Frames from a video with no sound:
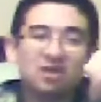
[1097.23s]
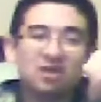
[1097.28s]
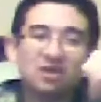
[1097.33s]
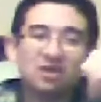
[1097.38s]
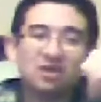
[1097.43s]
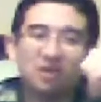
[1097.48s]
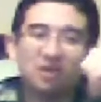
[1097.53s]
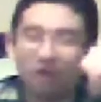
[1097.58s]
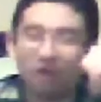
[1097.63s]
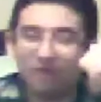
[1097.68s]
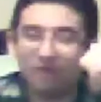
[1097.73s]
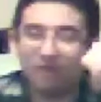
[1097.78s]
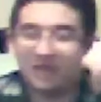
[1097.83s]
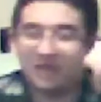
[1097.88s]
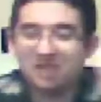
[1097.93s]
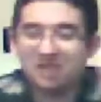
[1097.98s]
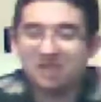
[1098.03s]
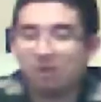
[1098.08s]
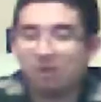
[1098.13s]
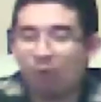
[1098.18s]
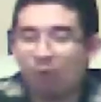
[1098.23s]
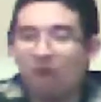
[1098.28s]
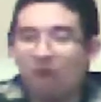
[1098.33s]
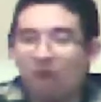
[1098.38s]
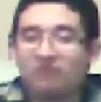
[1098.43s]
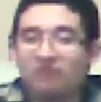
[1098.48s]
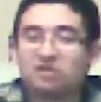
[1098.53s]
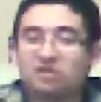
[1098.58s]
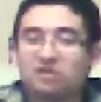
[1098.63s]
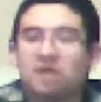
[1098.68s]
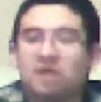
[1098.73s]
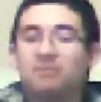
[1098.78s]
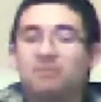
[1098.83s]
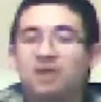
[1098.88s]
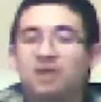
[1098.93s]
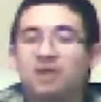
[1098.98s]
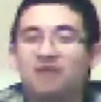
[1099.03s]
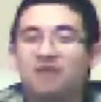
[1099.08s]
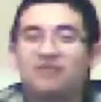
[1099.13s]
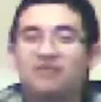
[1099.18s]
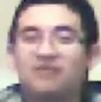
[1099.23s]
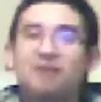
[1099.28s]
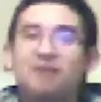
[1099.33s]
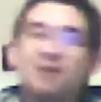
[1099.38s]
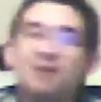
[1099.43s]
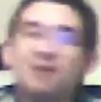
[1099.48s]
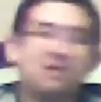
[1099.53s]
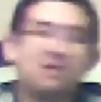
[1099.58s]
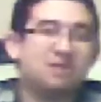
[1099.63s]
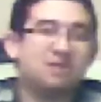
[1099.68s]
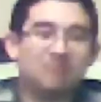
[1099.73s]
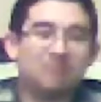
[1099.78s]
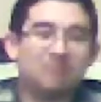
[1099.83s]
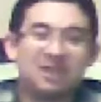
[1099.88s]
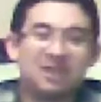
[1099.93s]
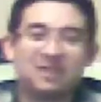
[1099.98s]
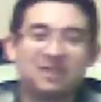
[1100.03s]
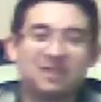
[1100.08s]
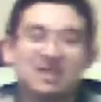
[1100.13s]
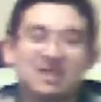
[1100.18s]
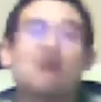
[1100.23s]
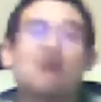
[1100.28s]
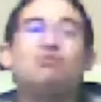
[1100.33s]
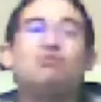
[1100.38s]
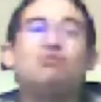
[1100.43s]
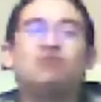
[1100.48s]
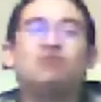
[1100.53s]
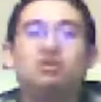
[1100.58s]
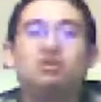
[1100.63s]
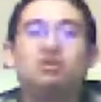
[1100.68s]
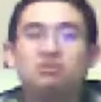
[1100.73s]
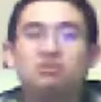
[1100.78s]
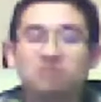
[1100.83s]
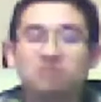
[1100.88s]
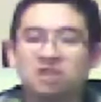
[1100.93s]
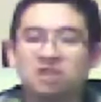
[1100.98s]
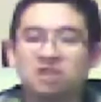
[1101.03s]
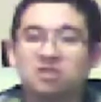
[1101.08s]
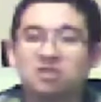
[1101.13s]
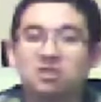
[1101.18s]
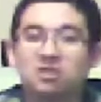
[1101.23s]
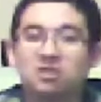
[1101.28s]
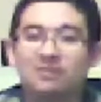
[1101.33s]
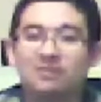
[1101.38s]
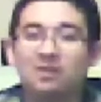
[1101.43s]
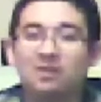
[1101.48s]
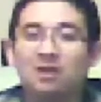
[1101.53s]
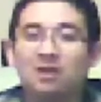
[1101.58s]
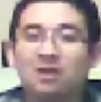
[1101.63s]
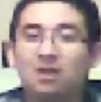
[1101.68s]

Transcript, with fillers: not that didn't work for somebody if they make a make a downvote system,